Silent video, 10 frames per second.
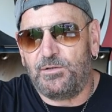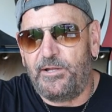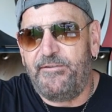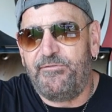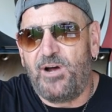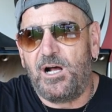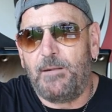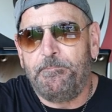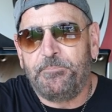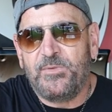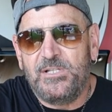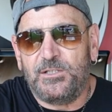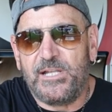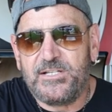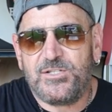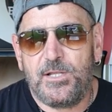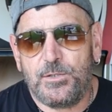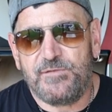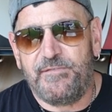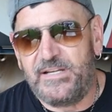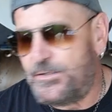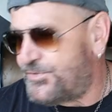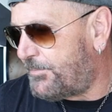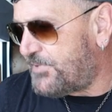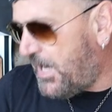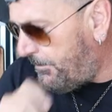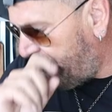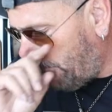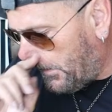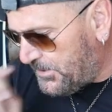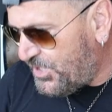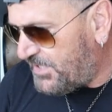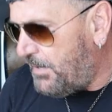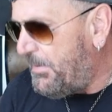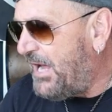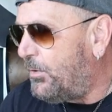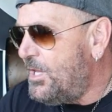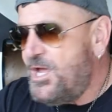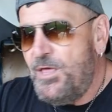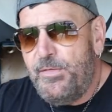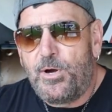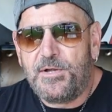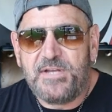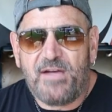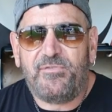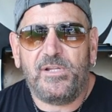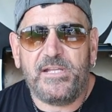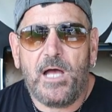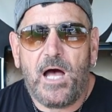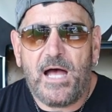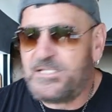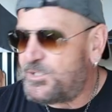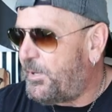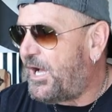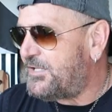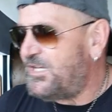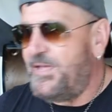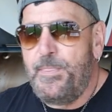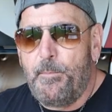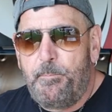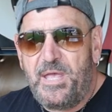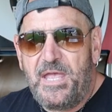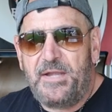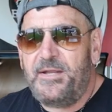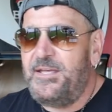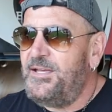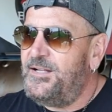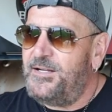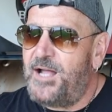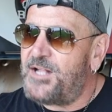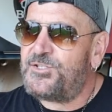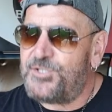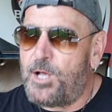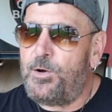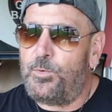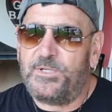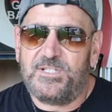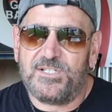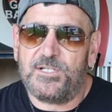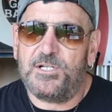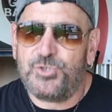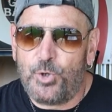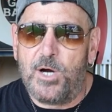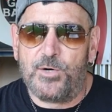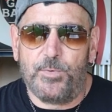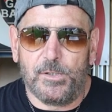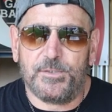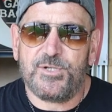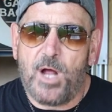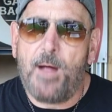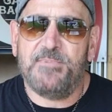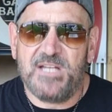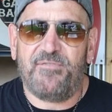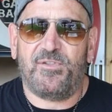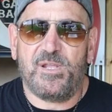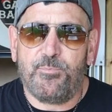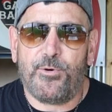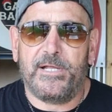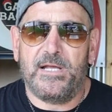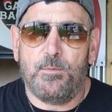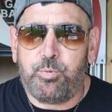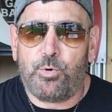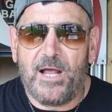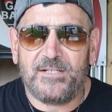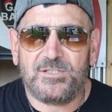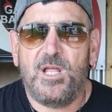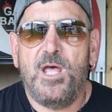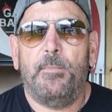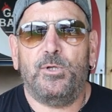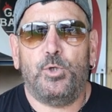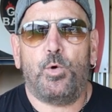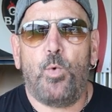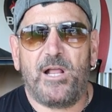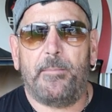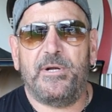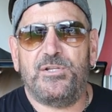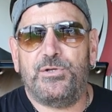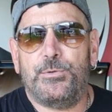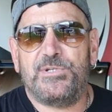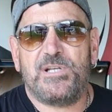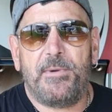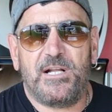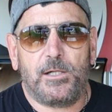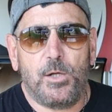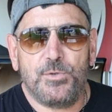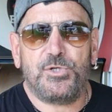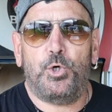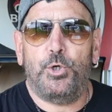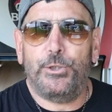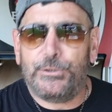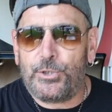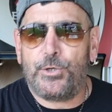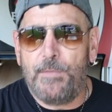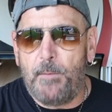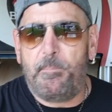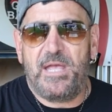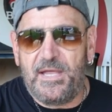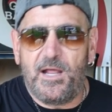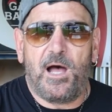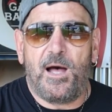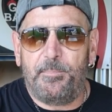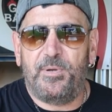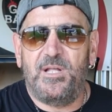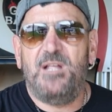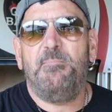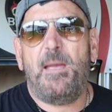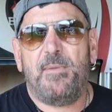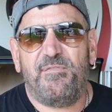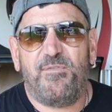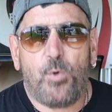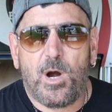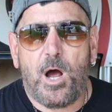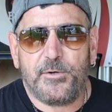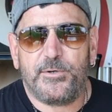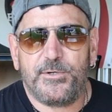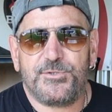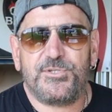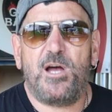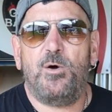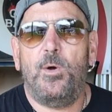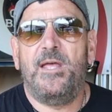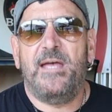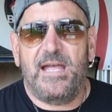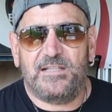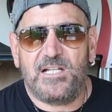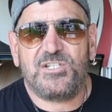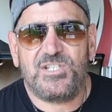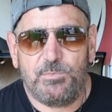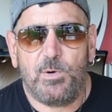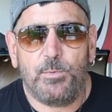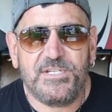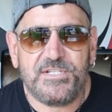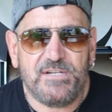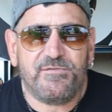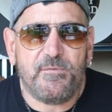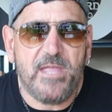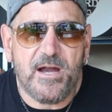I'll leave links to those videos up top if you want to check them out. There are definitely high spots in the pit. Not so with this char griller, so I'm definitely pretty impressed. But look, what I'm going to do is I'm going to close the hood, turn the pit up, maybe 400 or so, and let's see what we see from